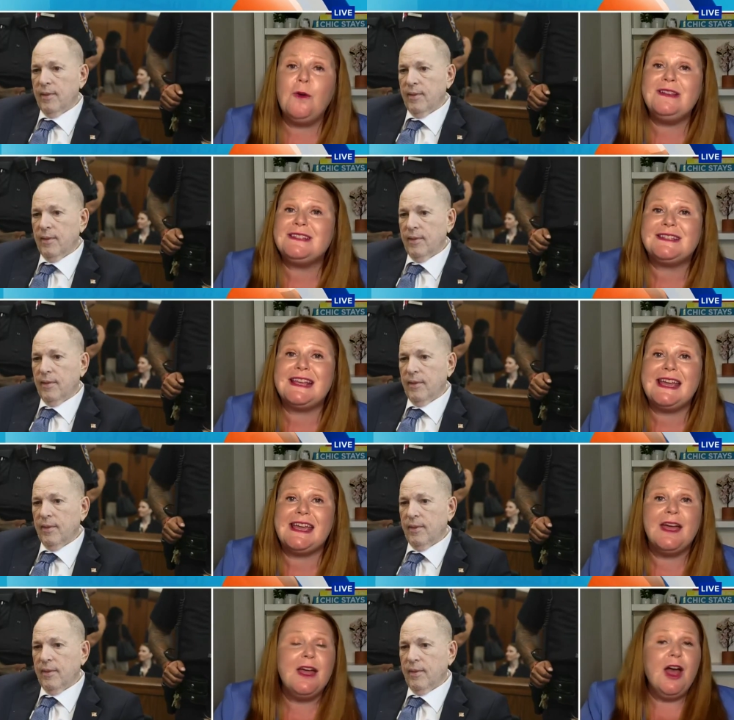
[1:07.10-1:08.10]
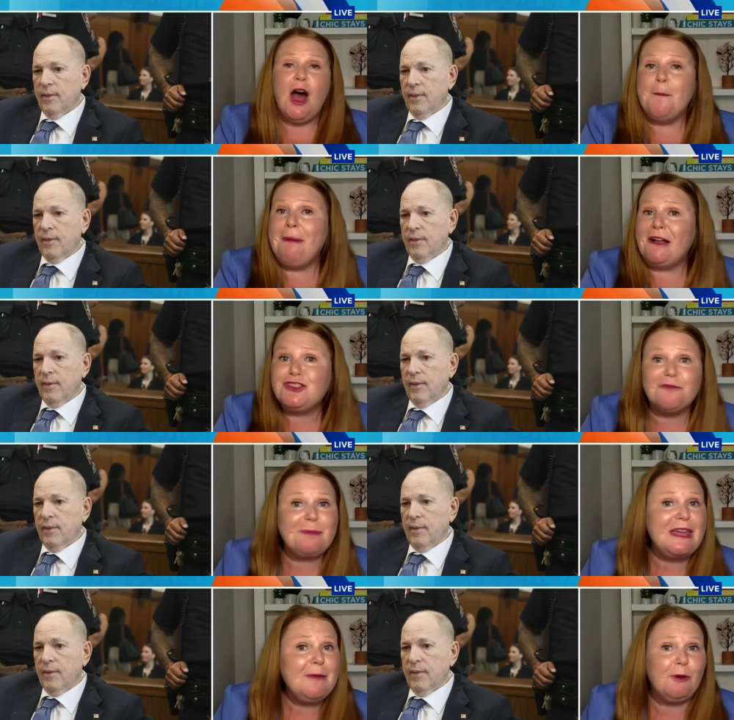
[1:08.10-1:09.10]
Speaker 1: to see a bunch of
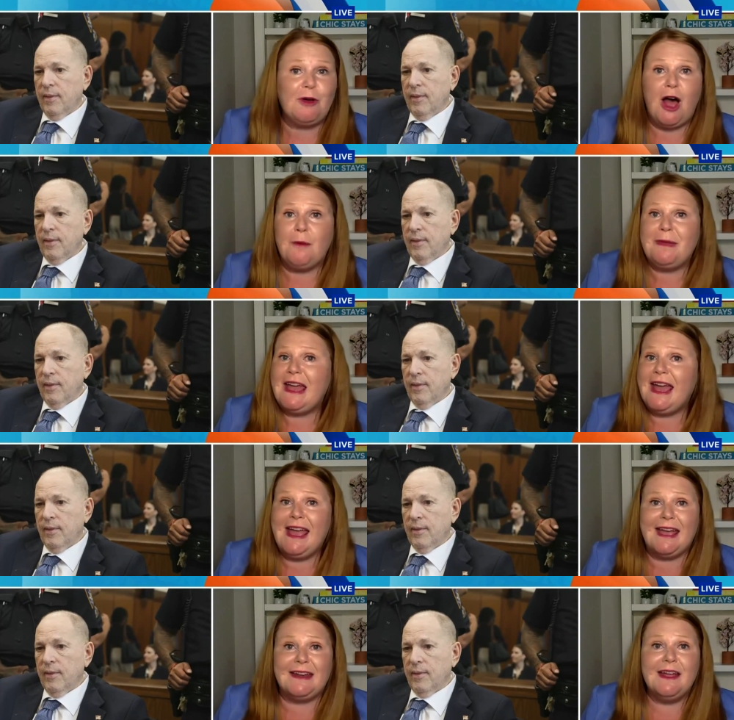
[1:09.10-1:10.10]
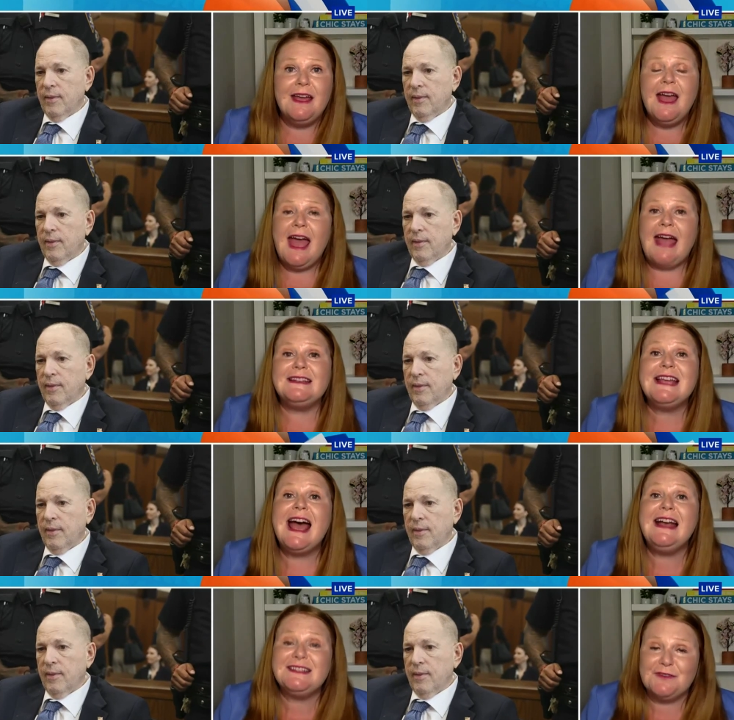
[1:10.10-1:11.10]
people coming in and
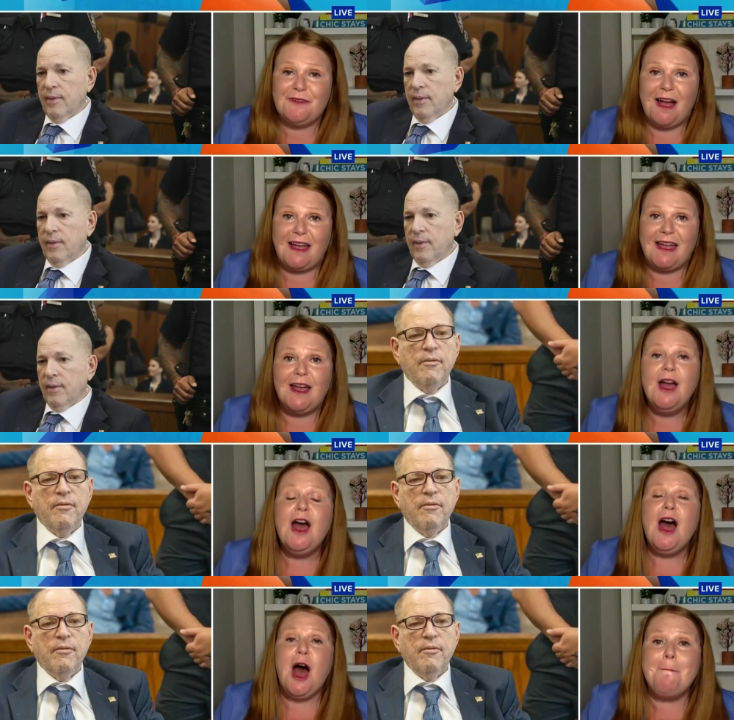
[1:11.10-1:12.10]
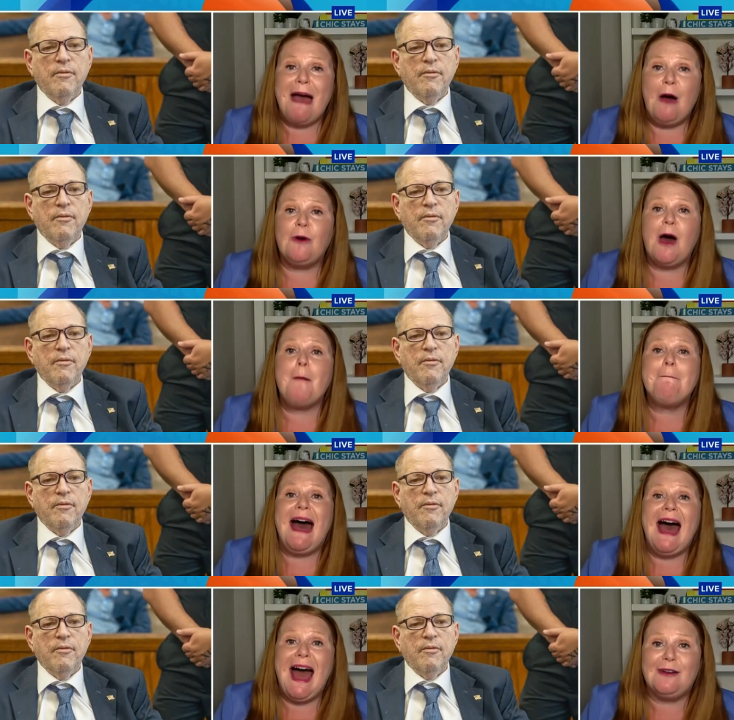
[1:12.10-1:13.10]
testifying about a
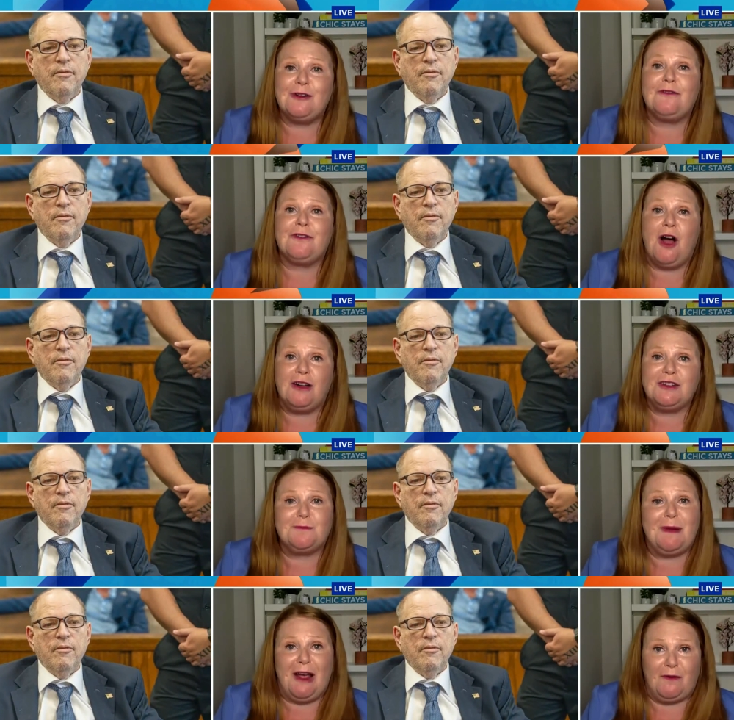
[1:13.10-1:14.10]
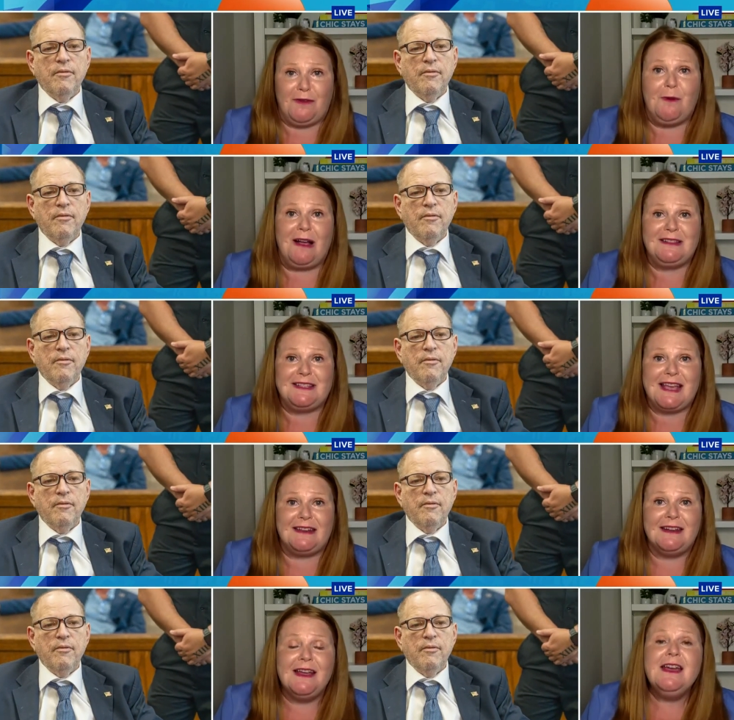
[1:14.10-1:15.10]
pattern of conduct by Harvey
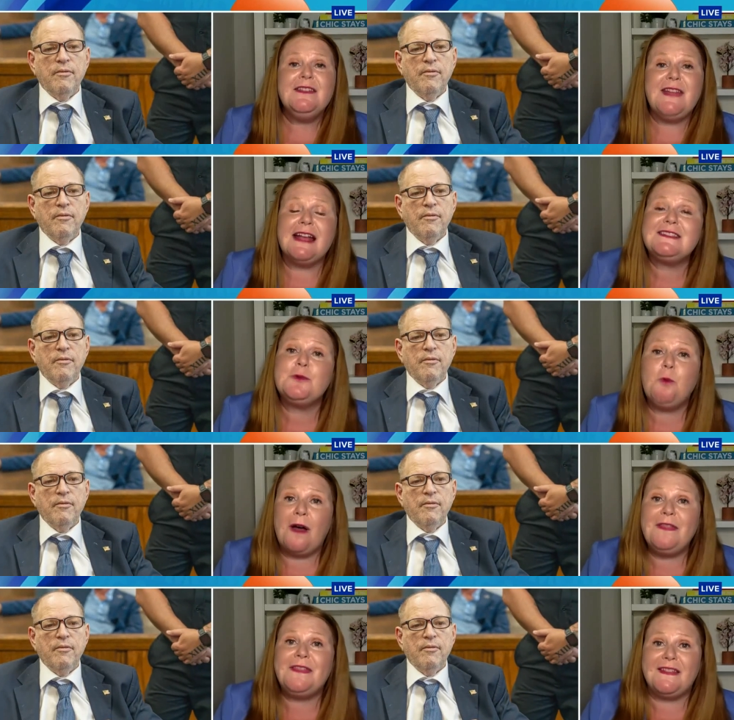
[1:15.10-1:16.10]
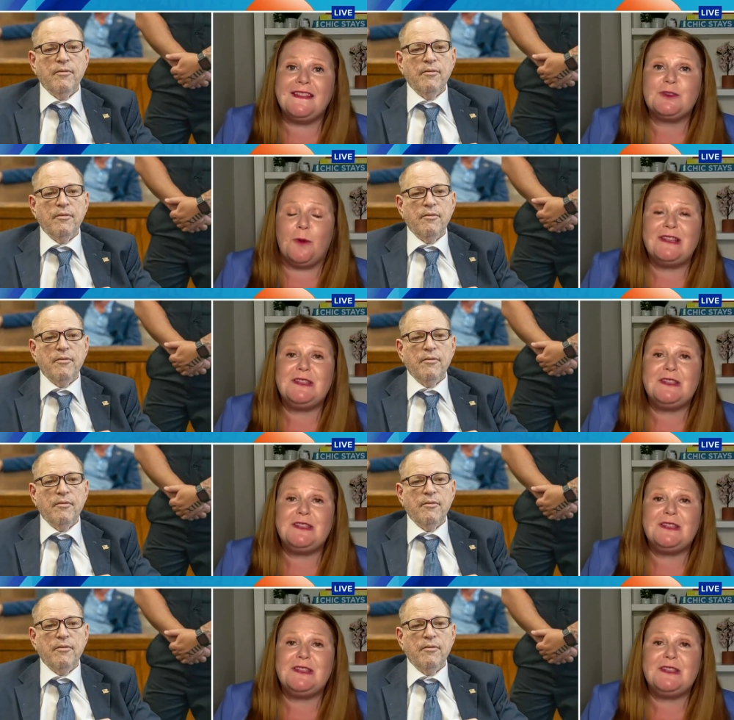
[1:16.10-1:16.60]
Weinstein. That's the one thing that's going to